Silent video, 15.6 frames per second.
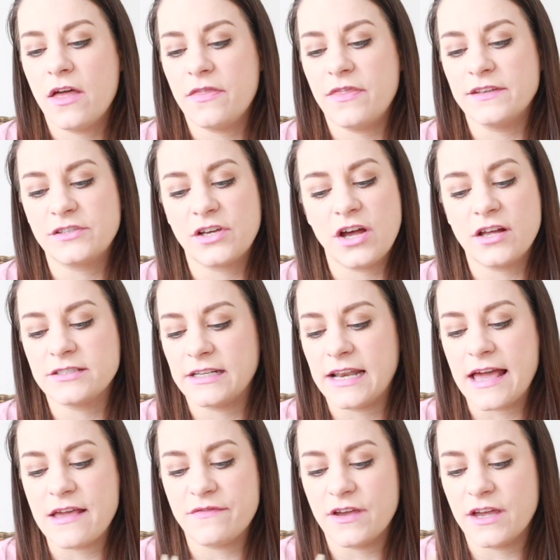this girl's
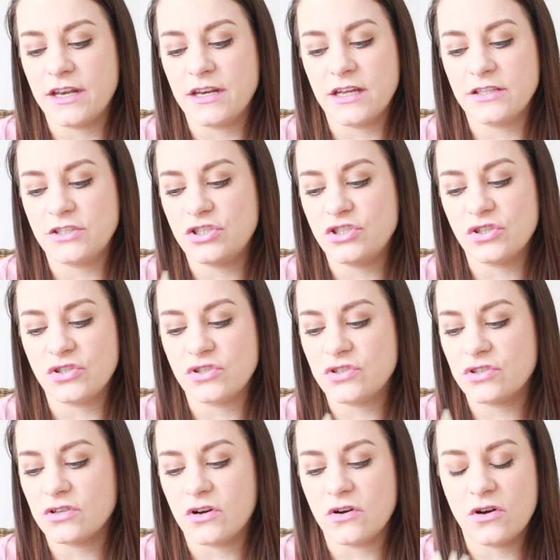life, and it's
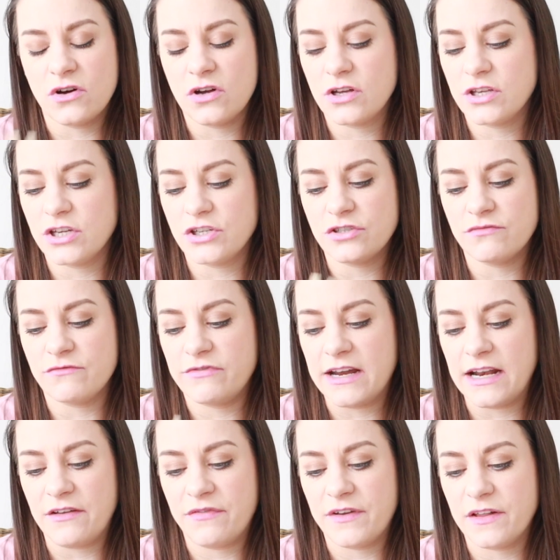just, oh, you just
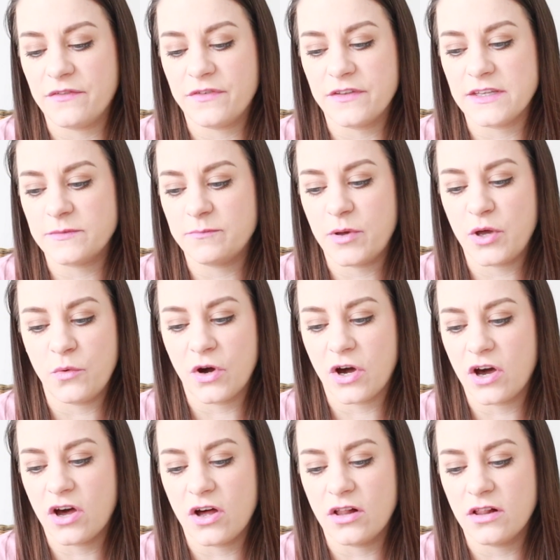really feel for this poor
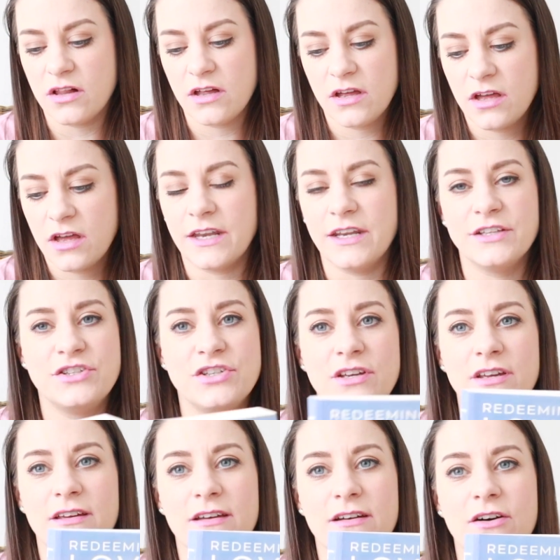girl, and
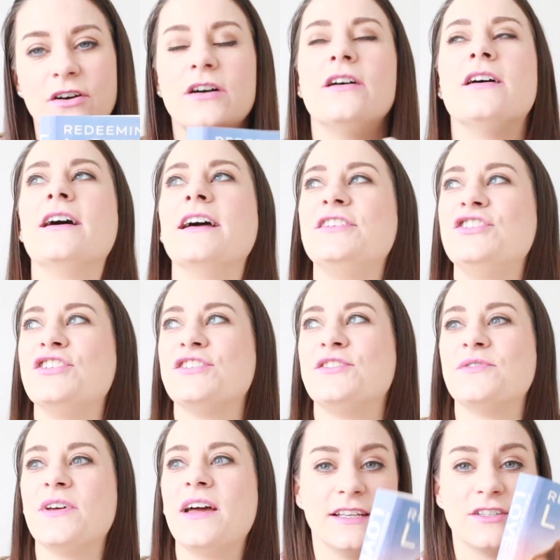it's
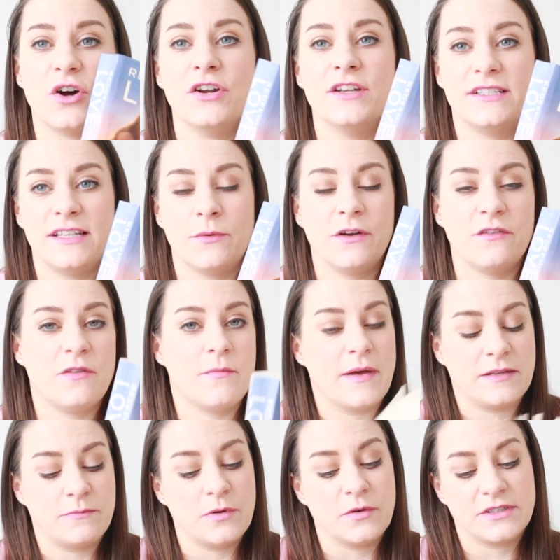honestly one of the
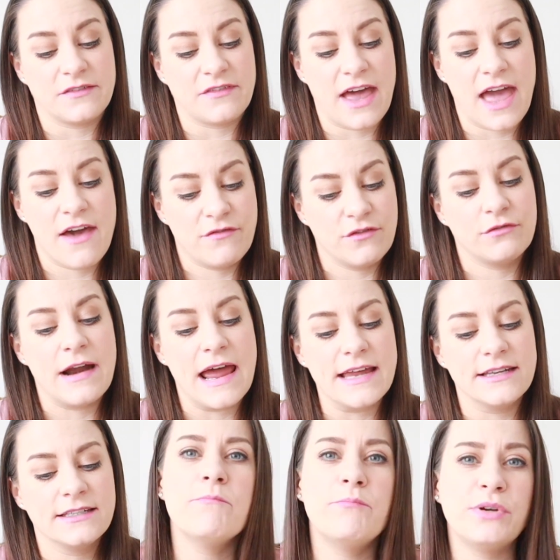best books I've ever
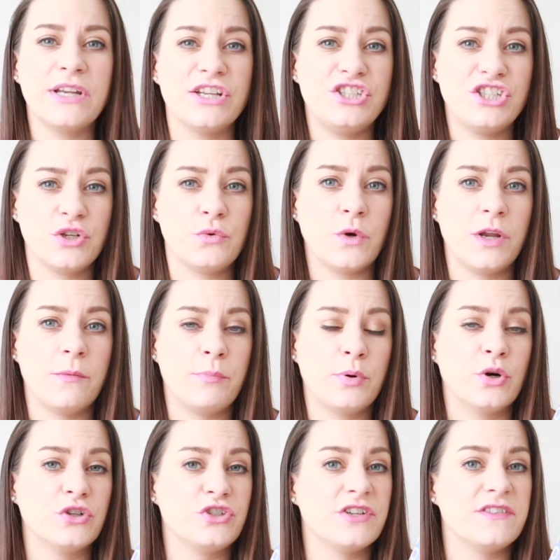read. But I do want to
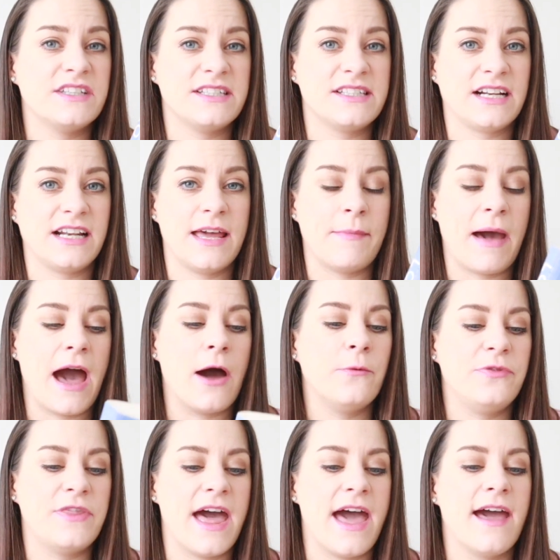put the disclaimer
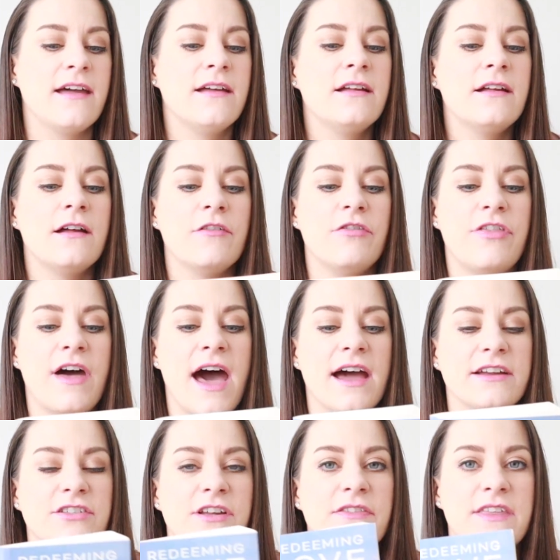out there
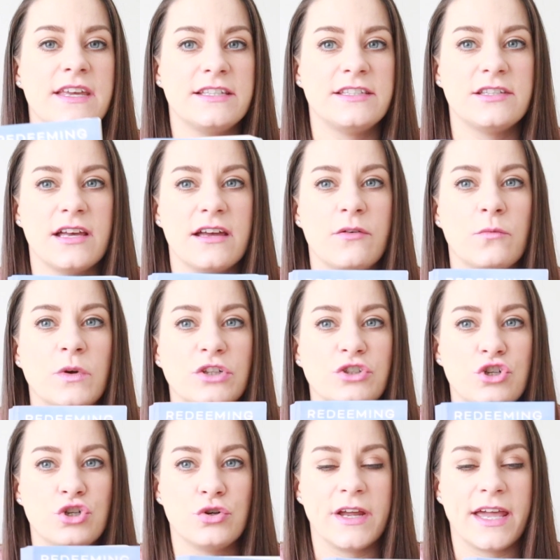that this will
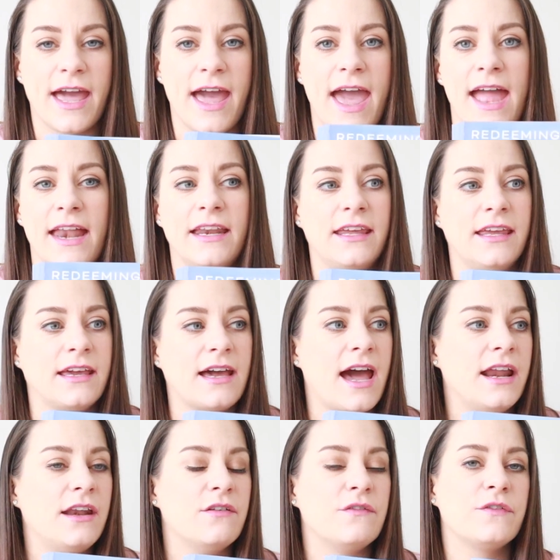trigger any
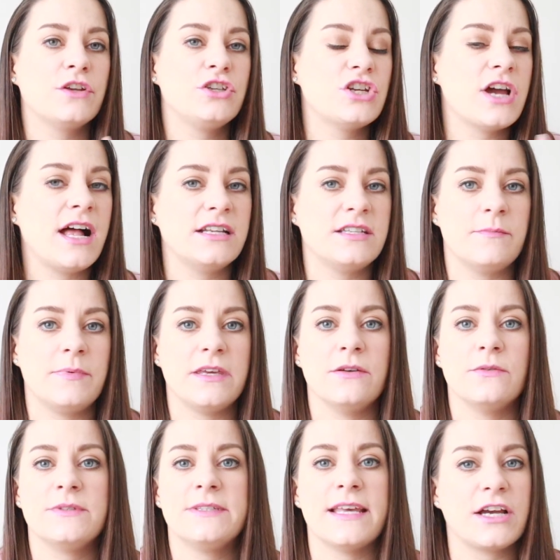kind of child
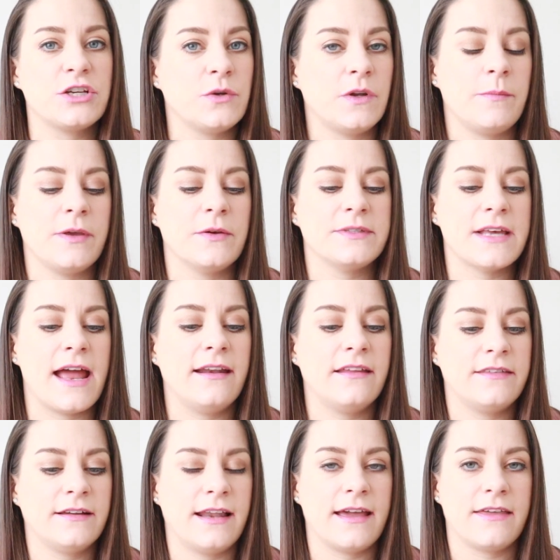abuse, sexual abuse,
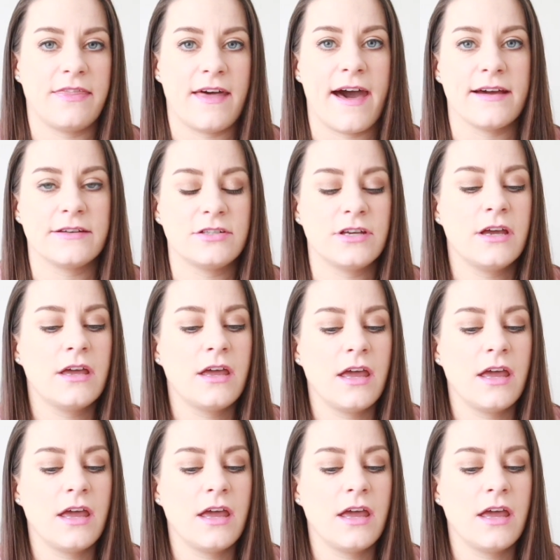anything like that.